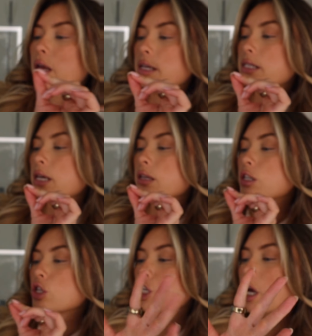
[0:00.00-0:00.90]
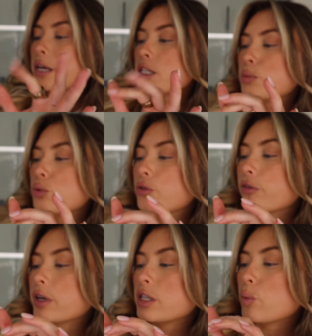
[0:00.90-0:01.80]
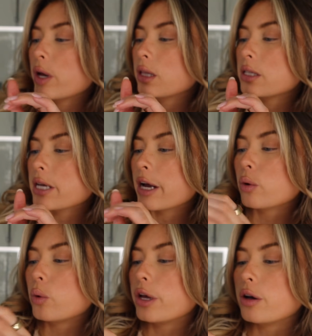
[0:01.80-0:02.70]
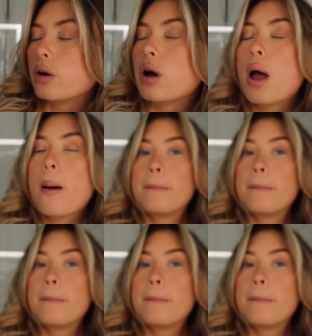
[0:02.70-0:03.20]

It says Shine Smooth Frizz Weightless Hair Oil.